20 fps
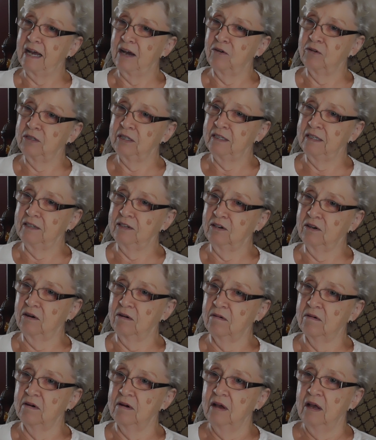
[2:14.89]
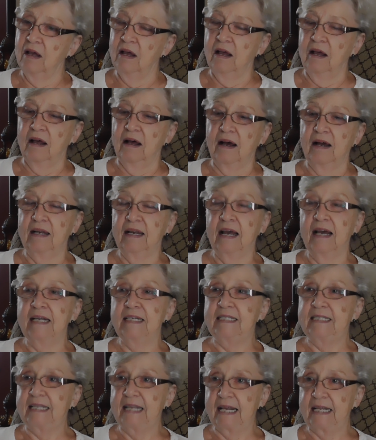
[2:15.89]
How did it go? And I
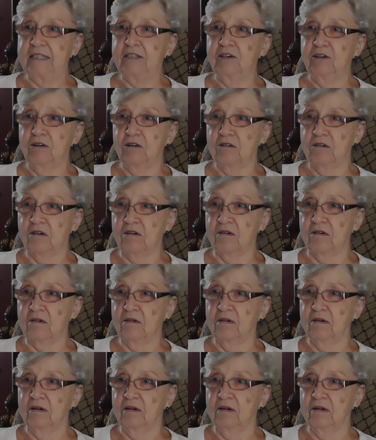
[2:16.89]
said to her,